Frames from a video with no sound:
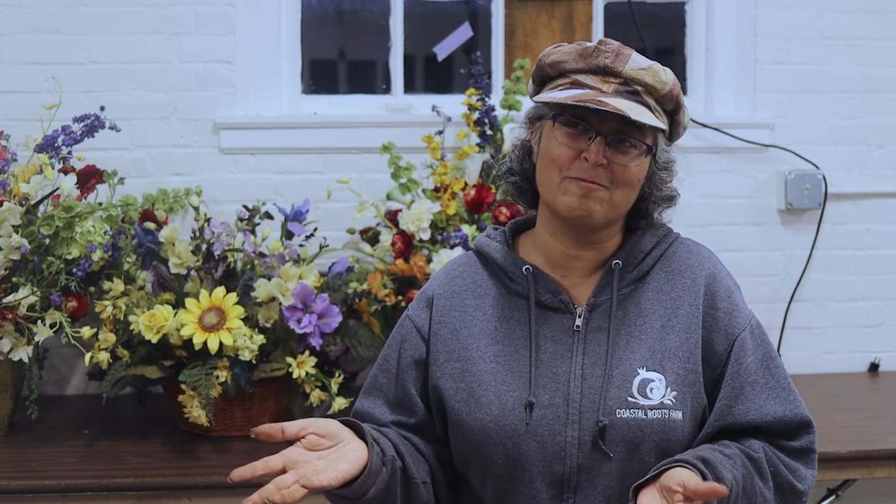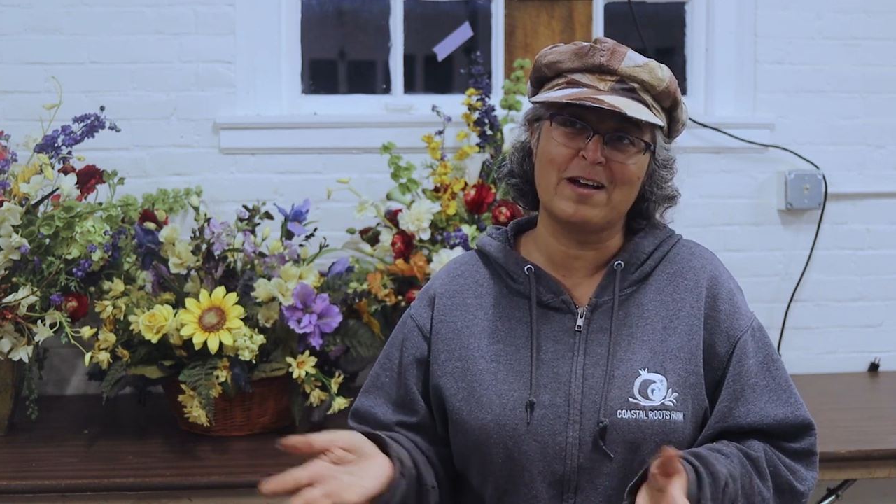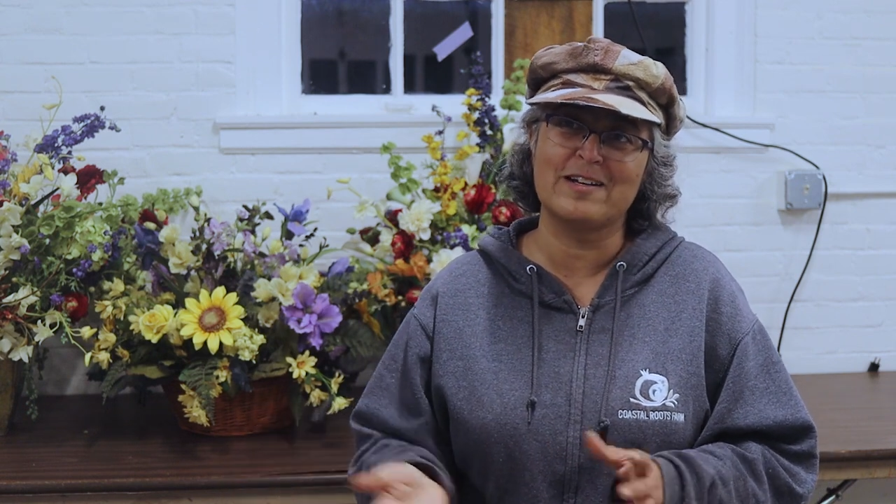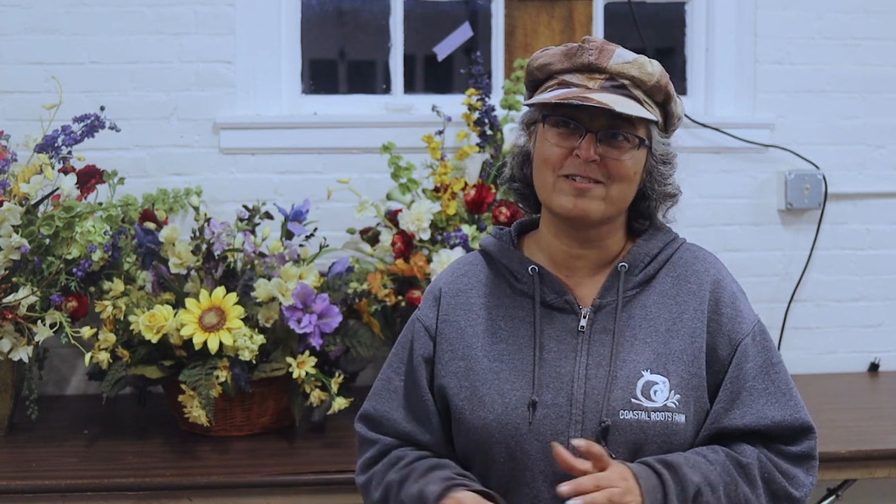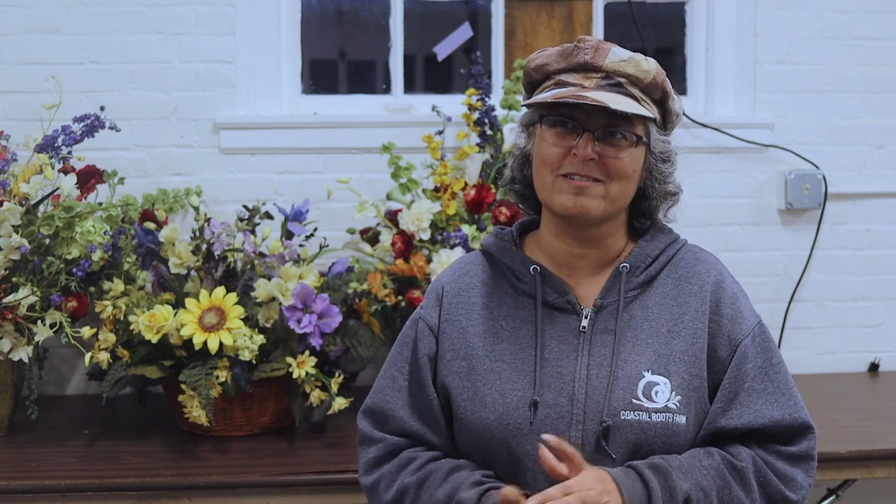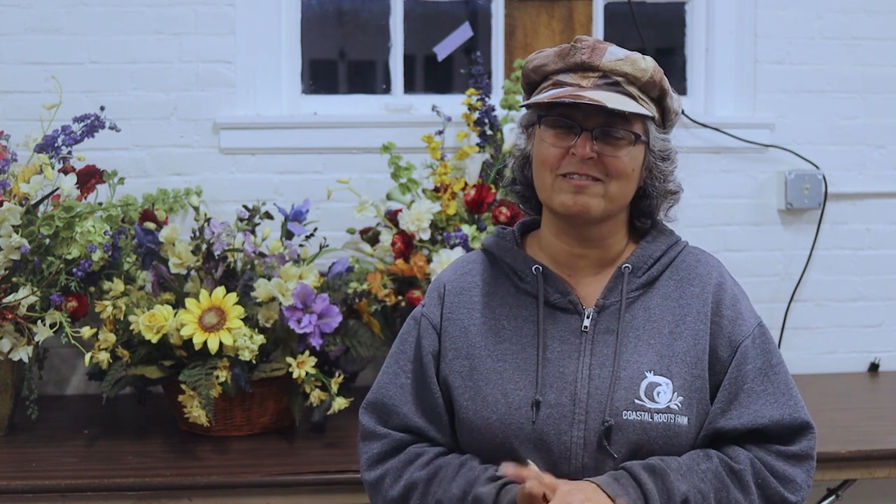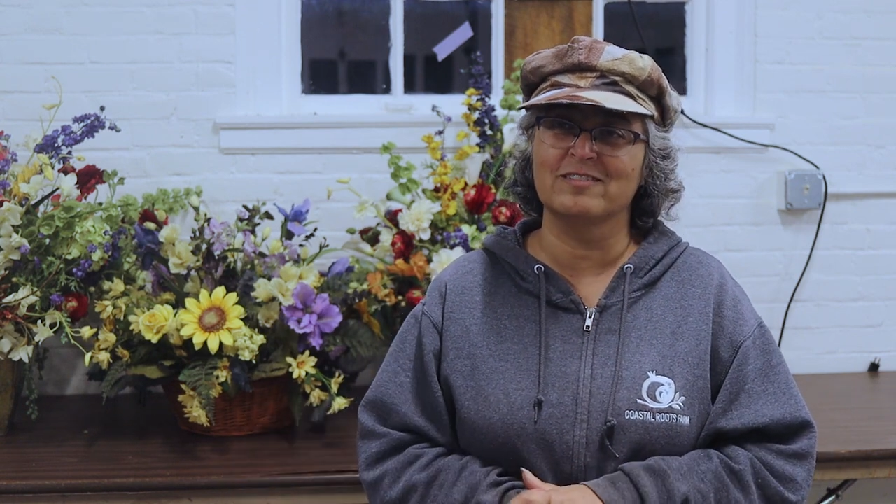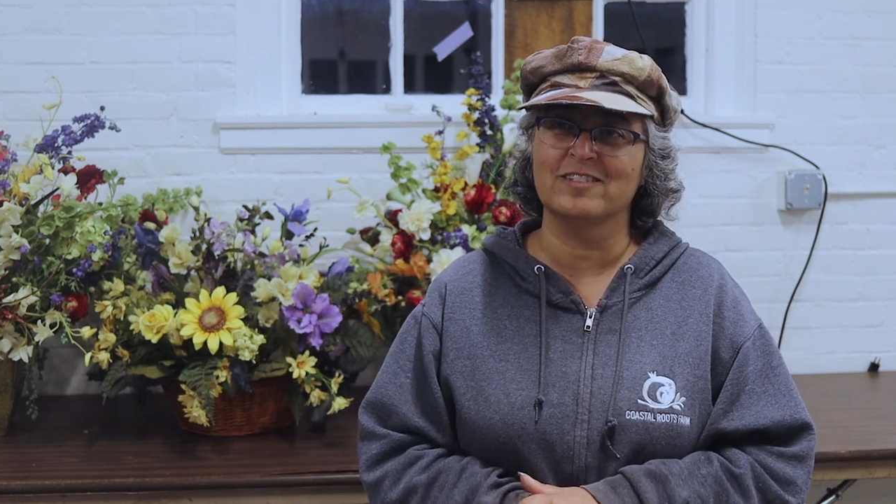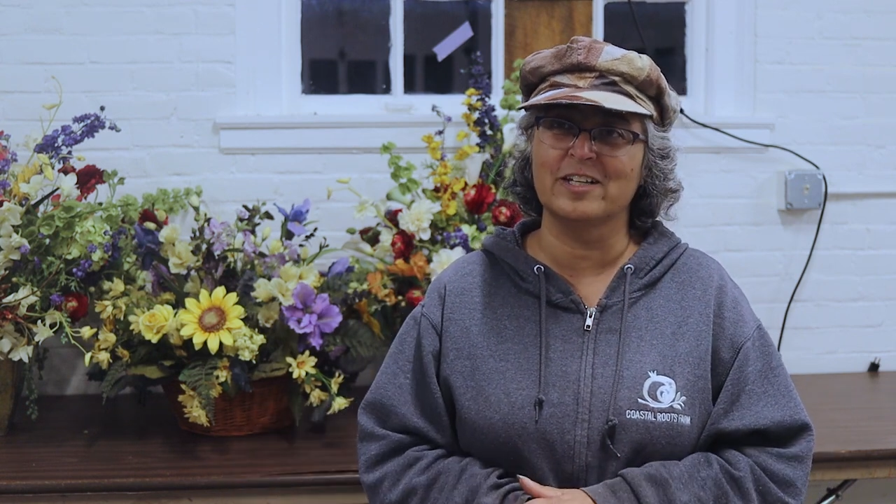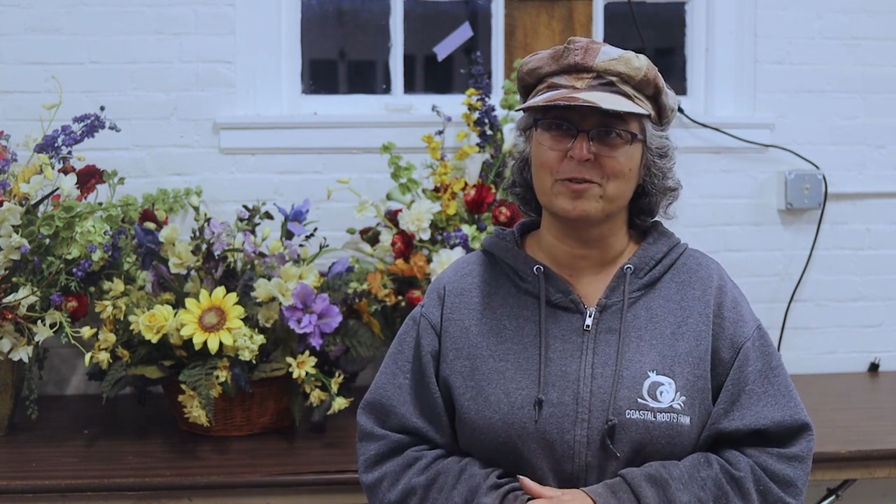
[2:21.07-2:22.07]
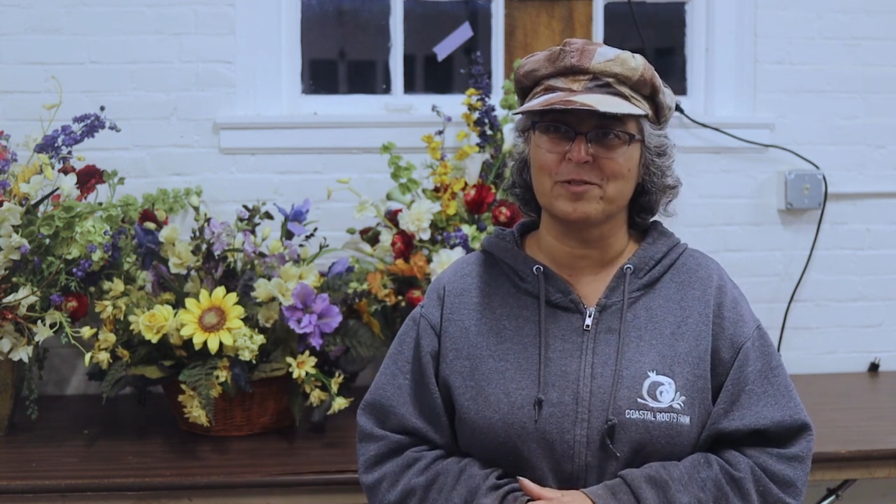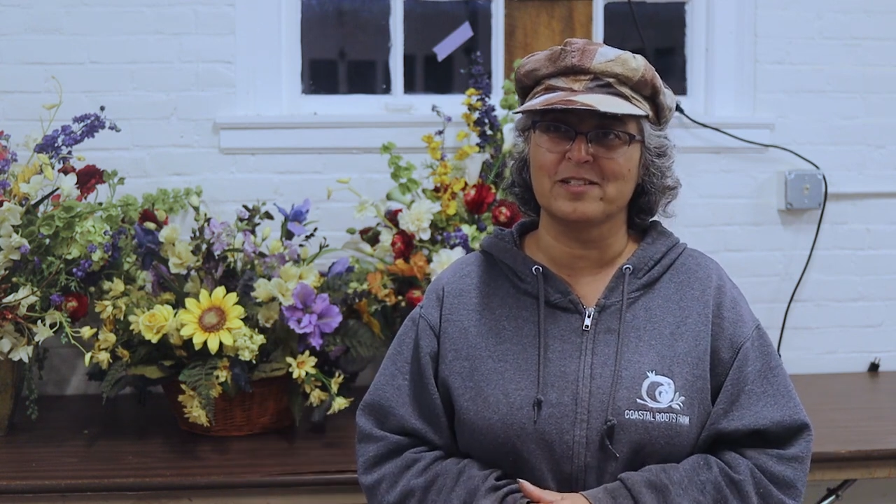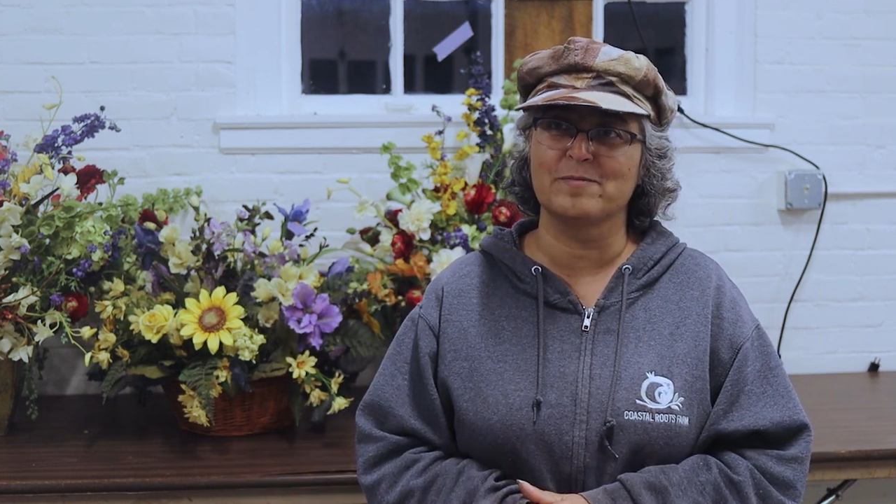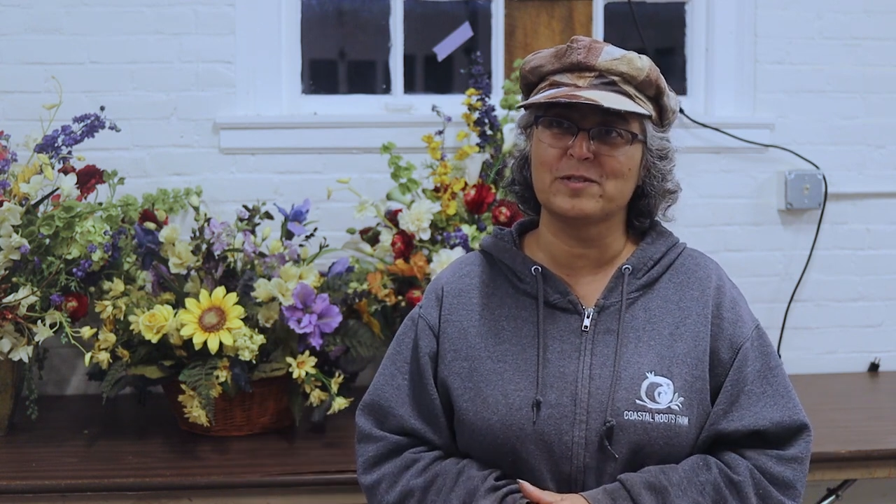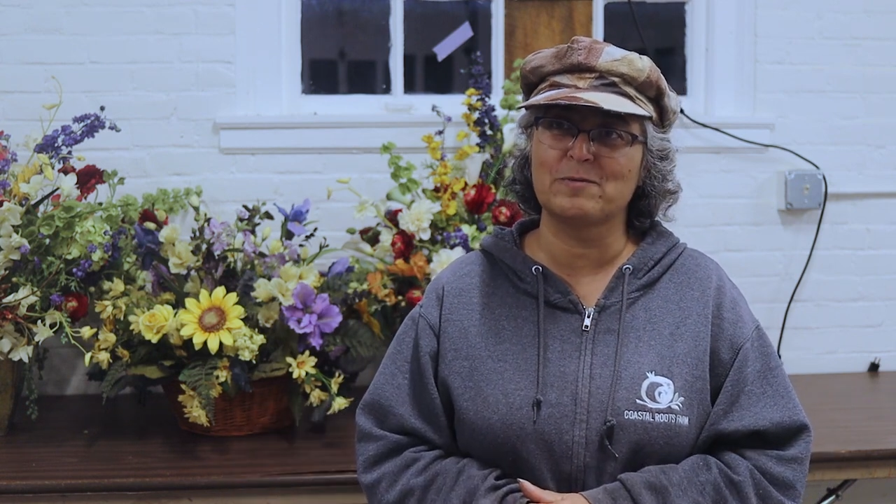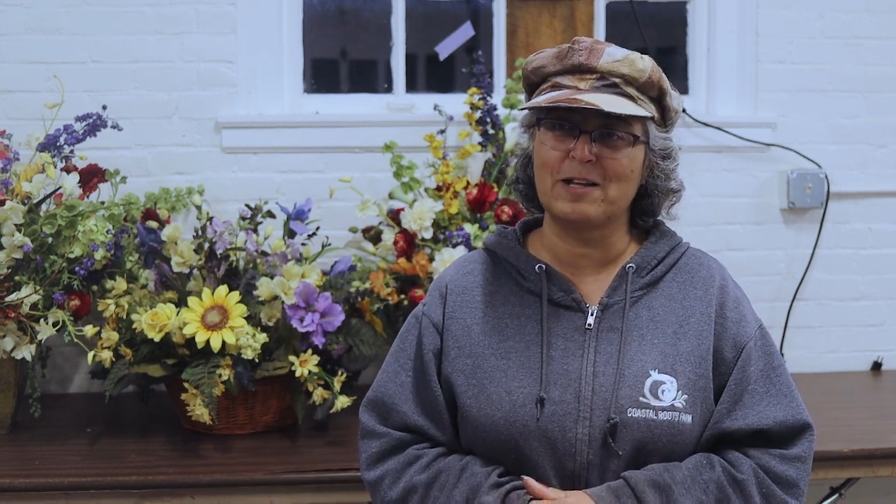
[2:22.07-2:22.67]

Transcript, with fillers: the wider ecosystem as